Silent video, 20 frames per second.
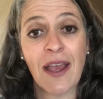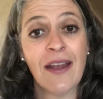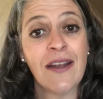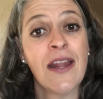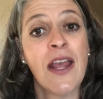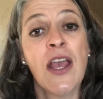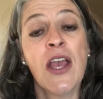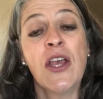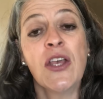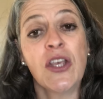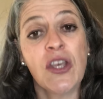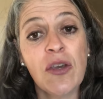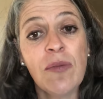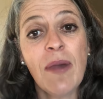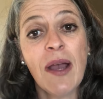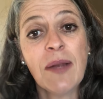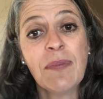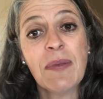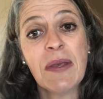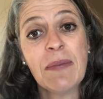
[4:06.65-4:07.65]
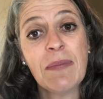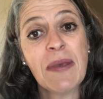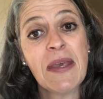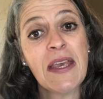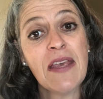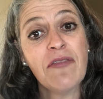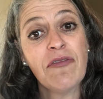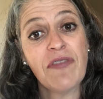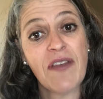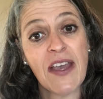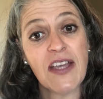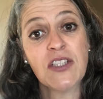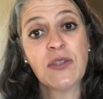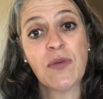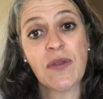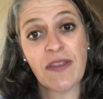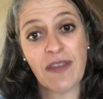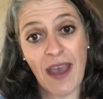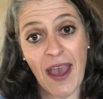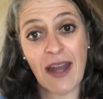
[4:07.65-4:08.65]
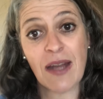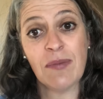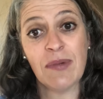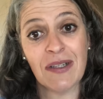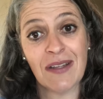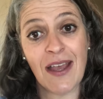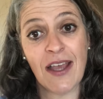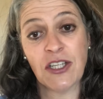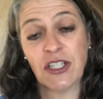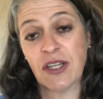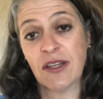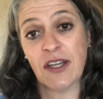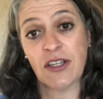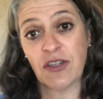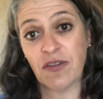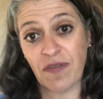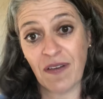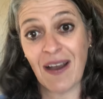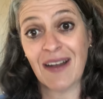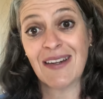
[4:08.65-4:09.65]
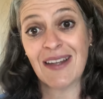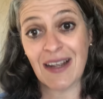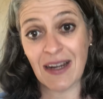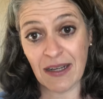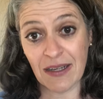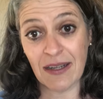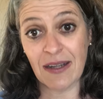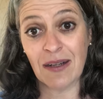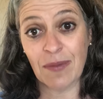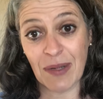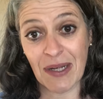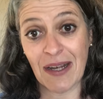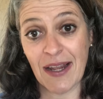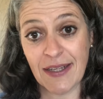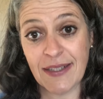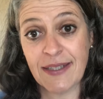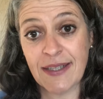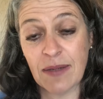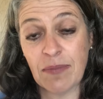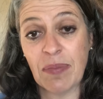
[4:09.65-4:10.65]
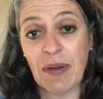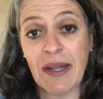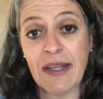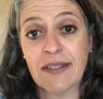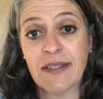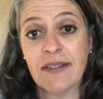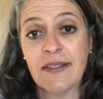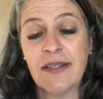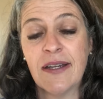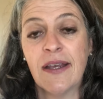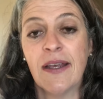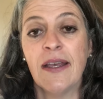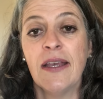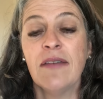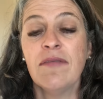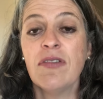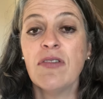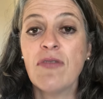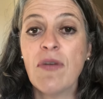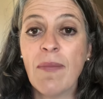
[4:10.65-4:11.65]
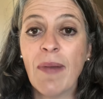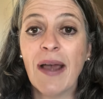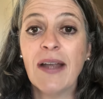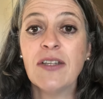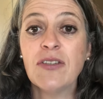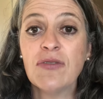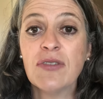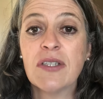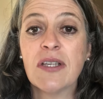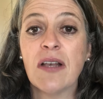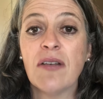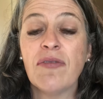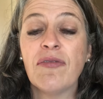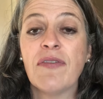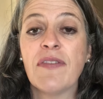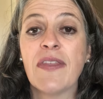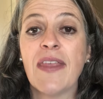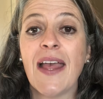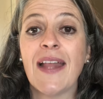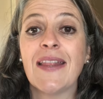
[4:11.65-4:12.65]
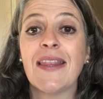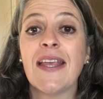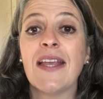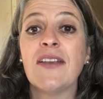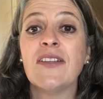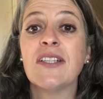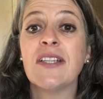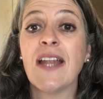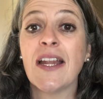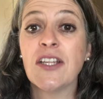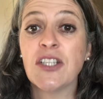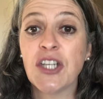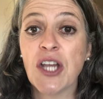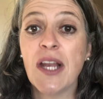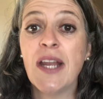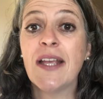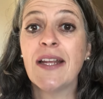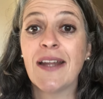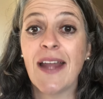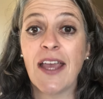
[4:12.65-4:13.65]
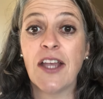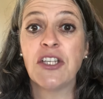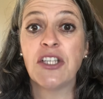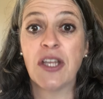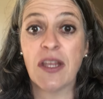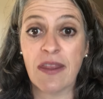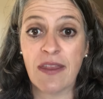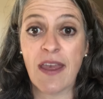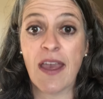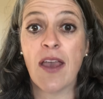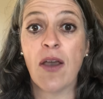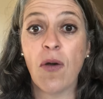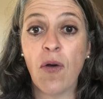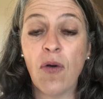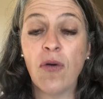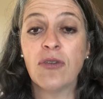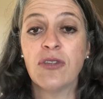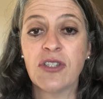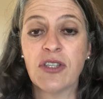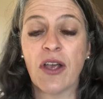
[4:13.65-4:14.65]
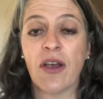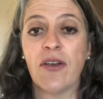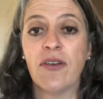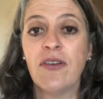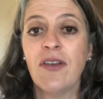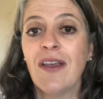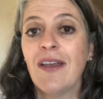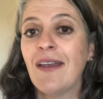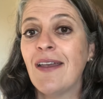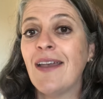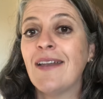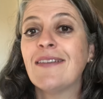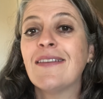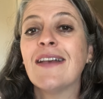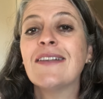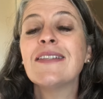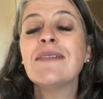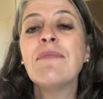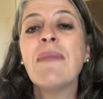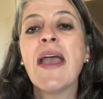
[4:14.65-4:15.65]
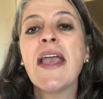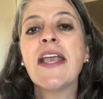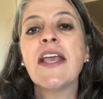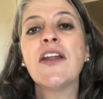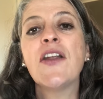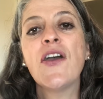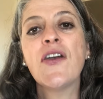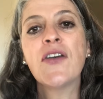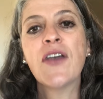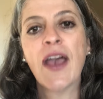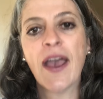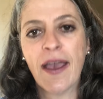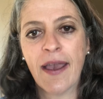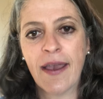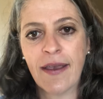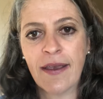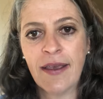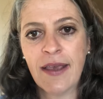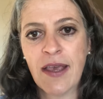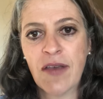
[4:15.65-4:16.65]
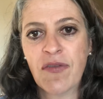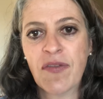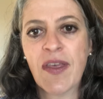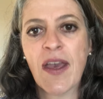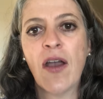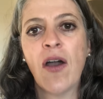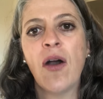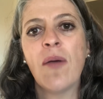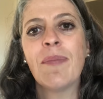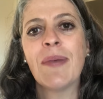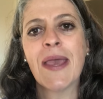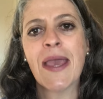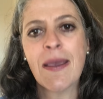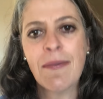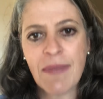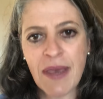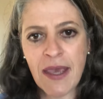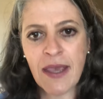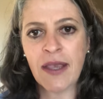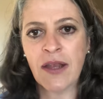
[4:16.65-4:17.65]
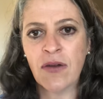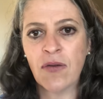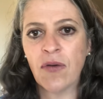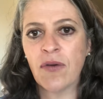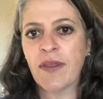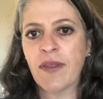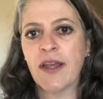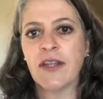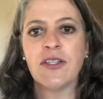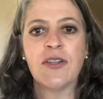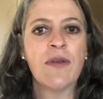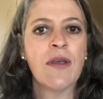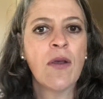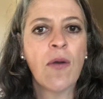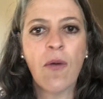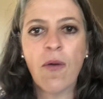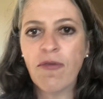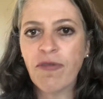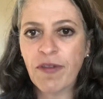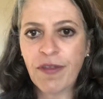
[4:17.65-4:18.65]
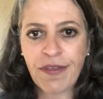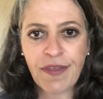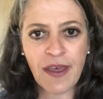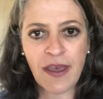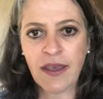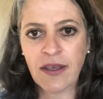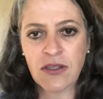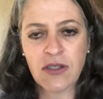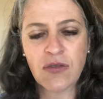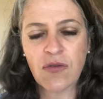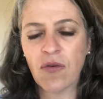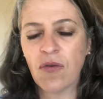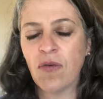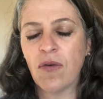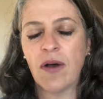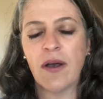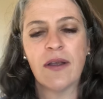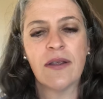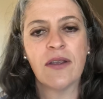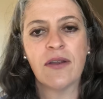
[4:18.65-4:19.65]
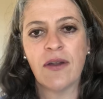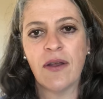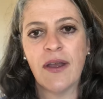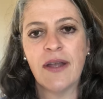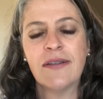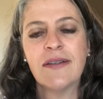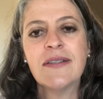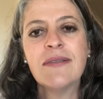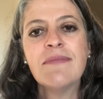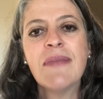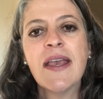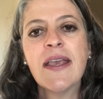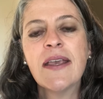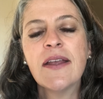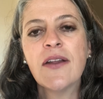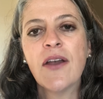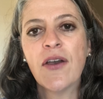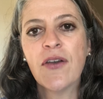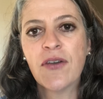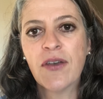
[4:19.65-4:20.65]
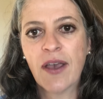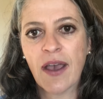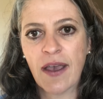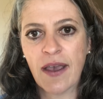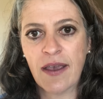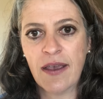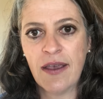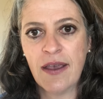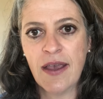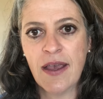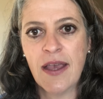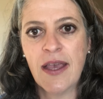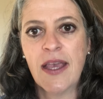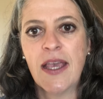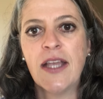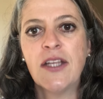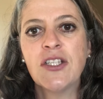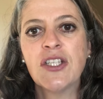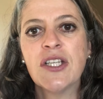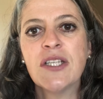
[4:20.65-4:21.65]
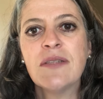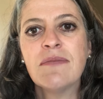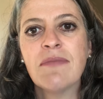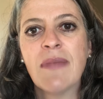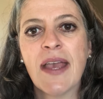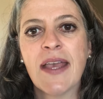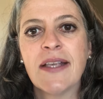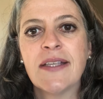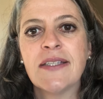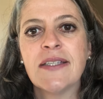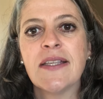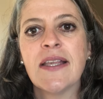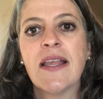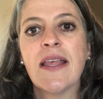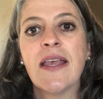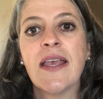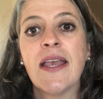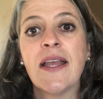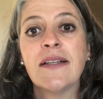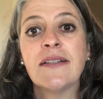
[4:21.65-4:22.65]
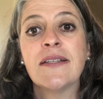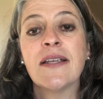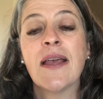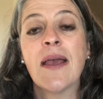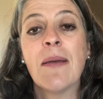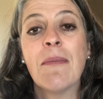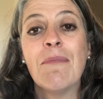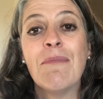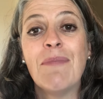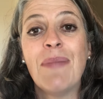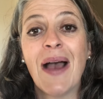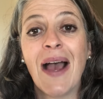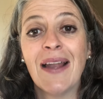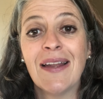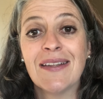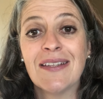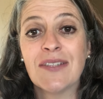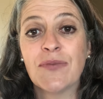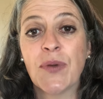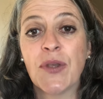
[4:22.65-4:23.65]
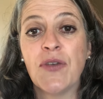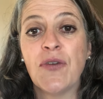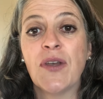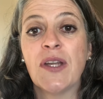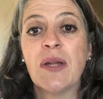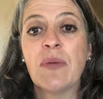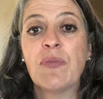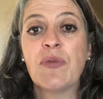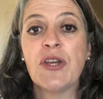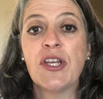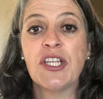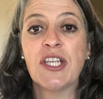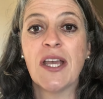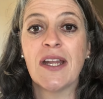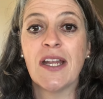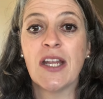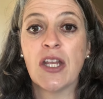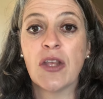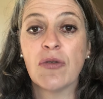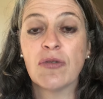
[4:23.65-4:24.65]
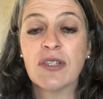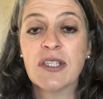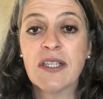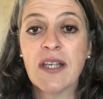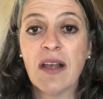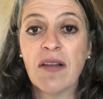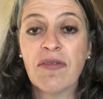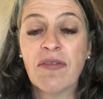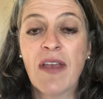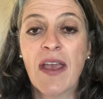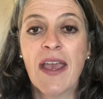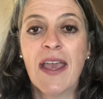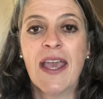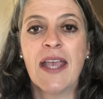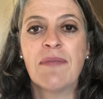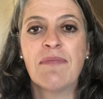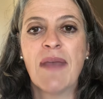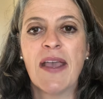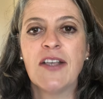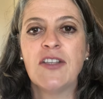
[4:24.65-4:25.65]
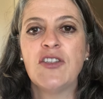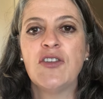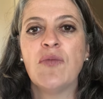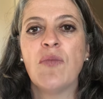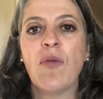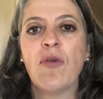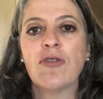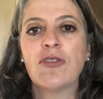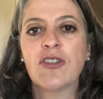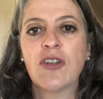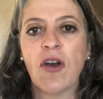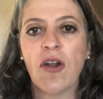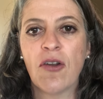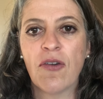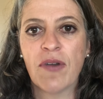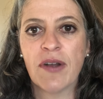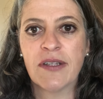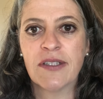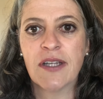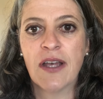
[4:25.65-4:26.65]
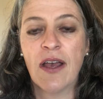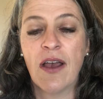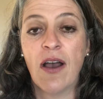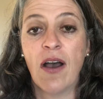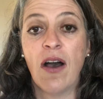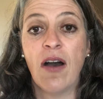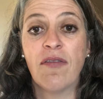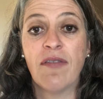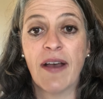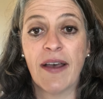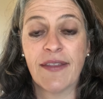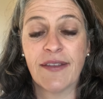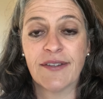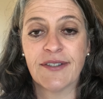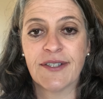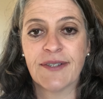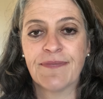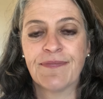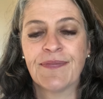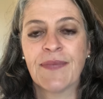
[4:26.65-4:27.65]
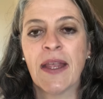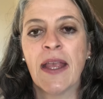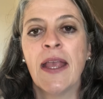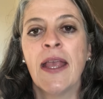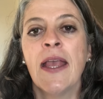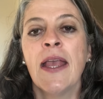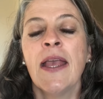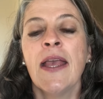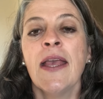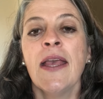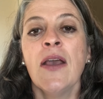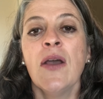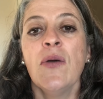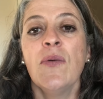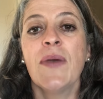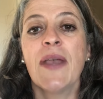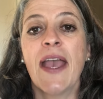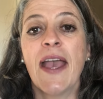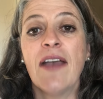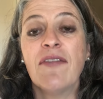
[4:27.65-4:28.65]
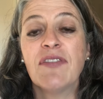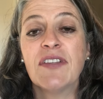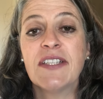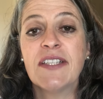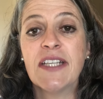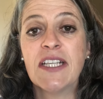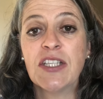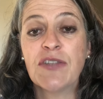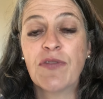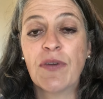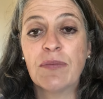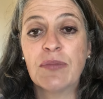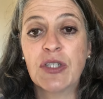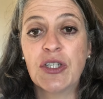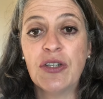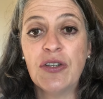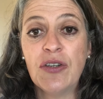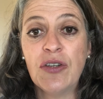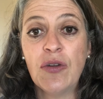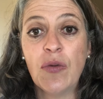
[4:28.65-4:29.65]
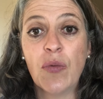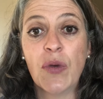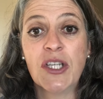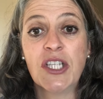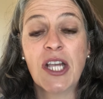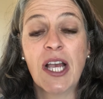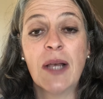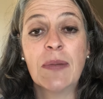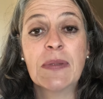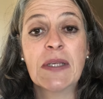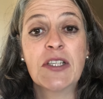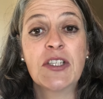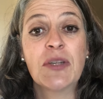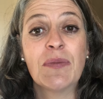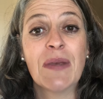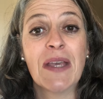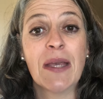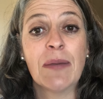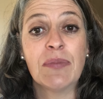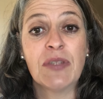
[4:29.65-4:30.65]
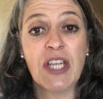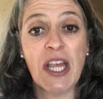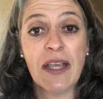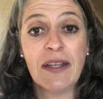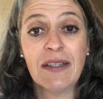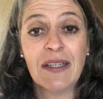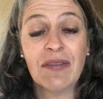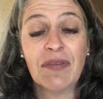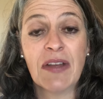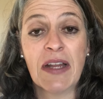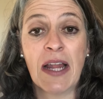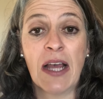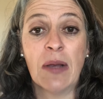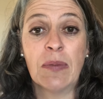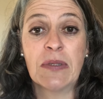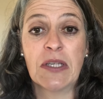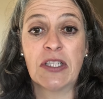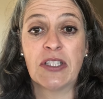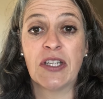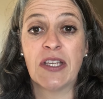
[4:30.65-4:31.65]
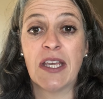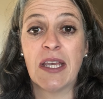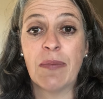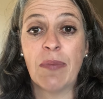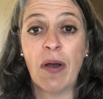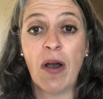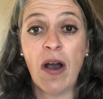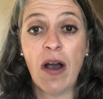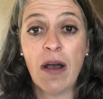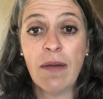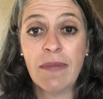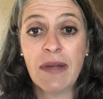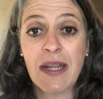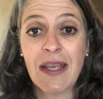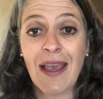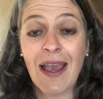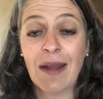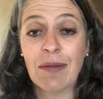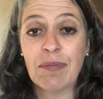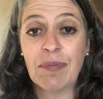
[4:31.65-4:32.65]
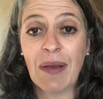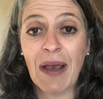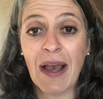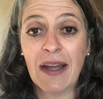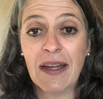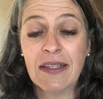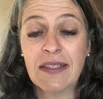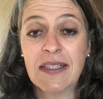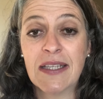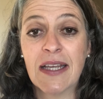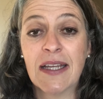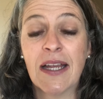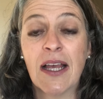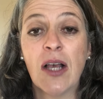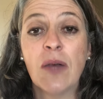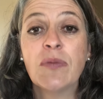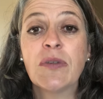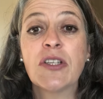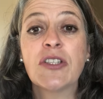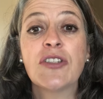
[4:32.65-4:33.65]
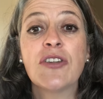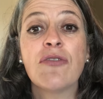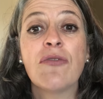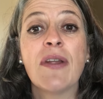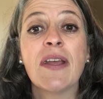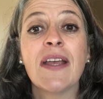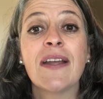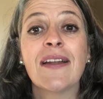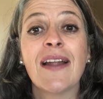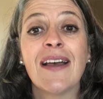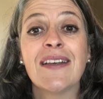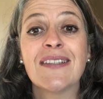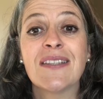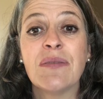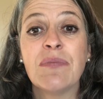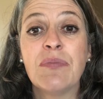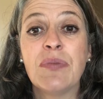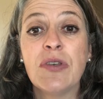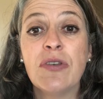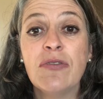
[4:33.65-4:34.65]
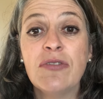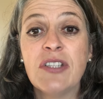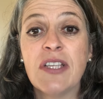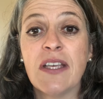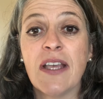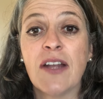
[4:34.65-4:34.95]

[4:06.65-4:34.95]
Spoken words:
And you might be being faced with the animal nature that you're finding a little bit less than pleasant. If you remind yourself that there's an angelic nature there also, it doesn't make it okay if they are being mean or they're doing awful things, or, it doesn't make it okay. It just makes it balanced. When you can appreciate it in yourself, it makes you more tolerant of others. We have the 6 from June, which helps us to be objective. It helps us to keep harmony and balance. It helps us to recognize the beauty.